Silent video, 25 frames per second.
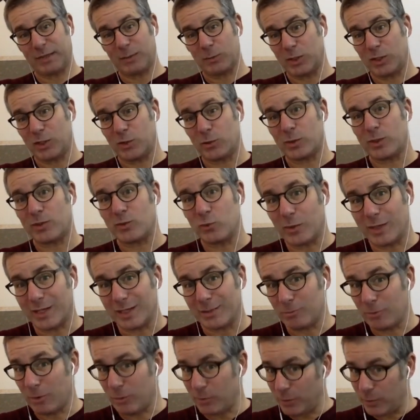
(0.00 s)
when you were
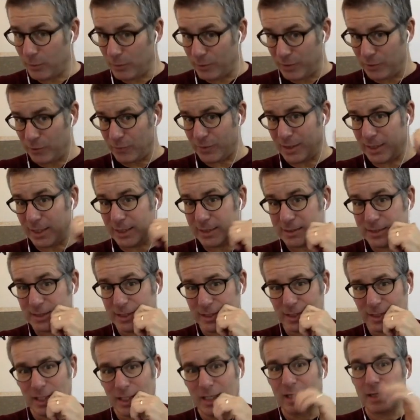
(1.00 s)
20? What were you when you were
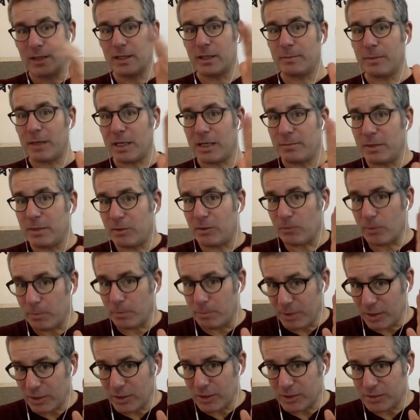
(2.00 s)
19? There might have been a
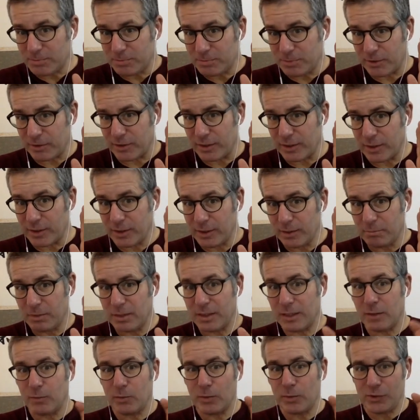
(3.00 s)
rebellious period,
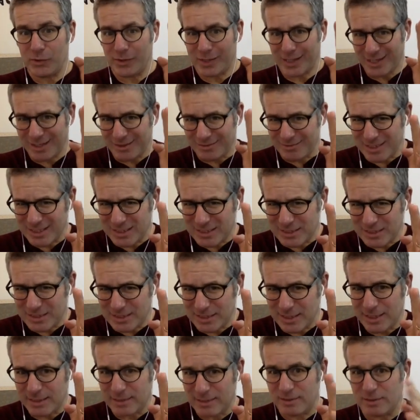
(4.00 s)
but then when you kind of, let's
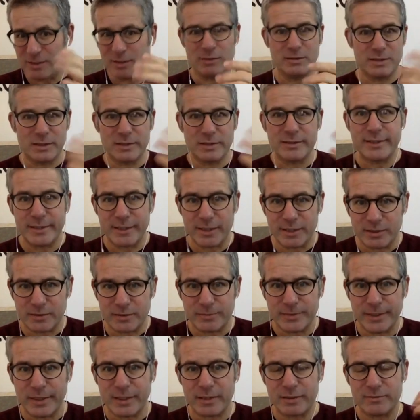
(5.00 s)
say, as a
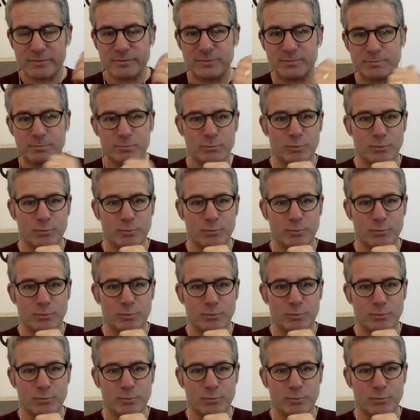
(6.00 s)
teenager, we kind of